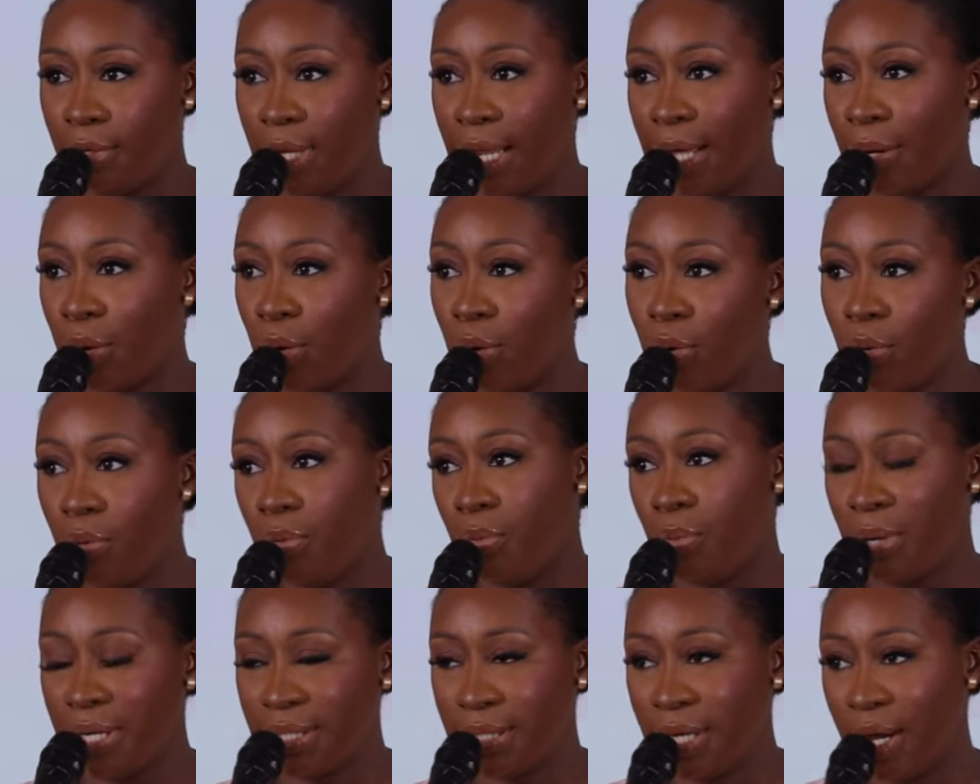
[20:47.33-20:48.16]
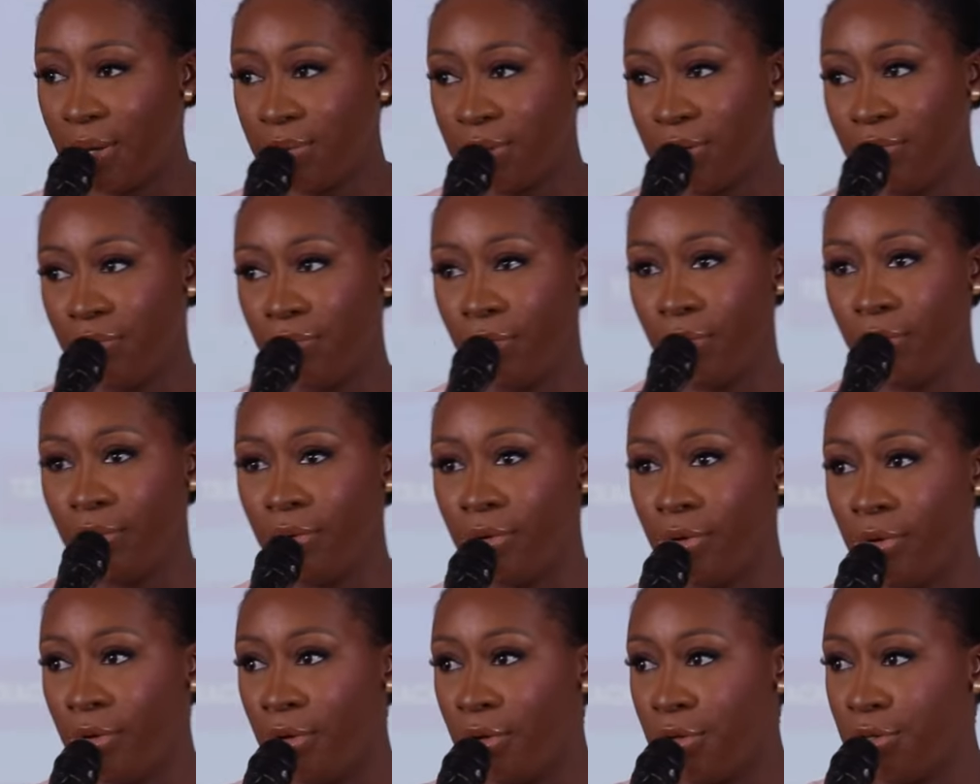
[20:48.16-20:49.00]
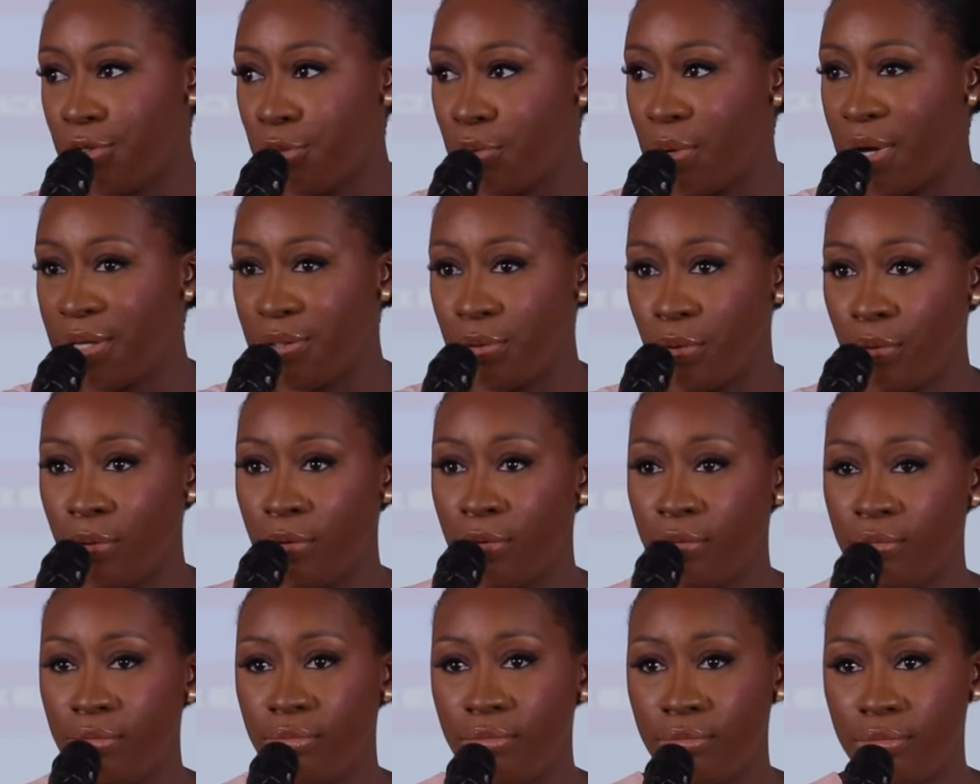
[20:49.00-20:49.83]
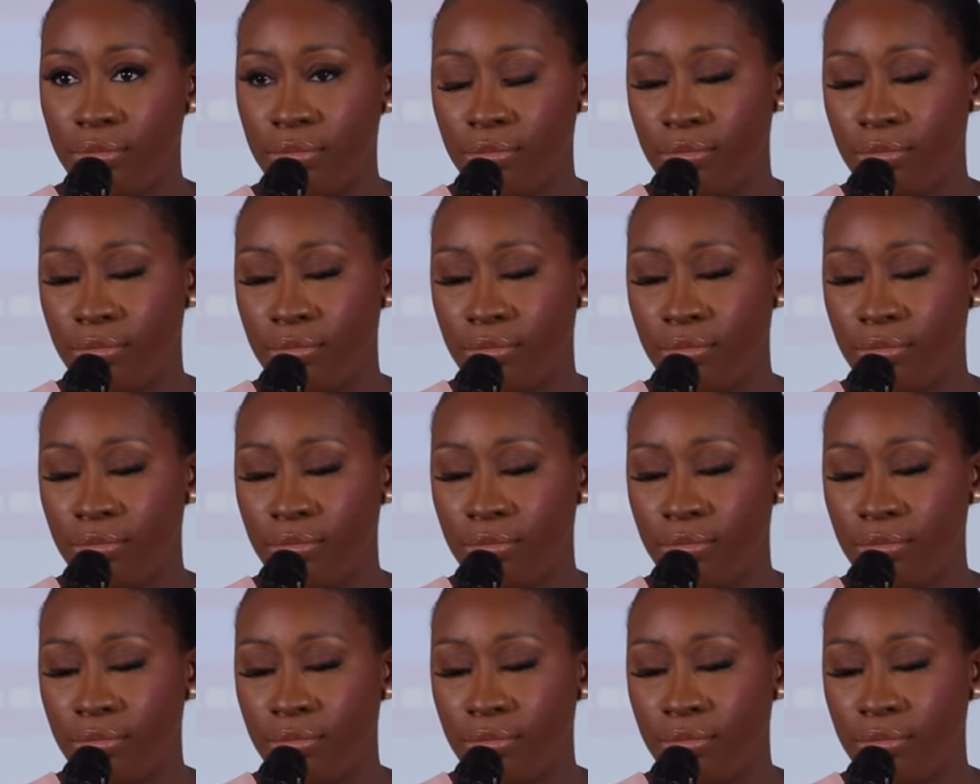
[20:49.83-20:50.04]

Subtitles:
Like, oh, we're scouting for so-and-so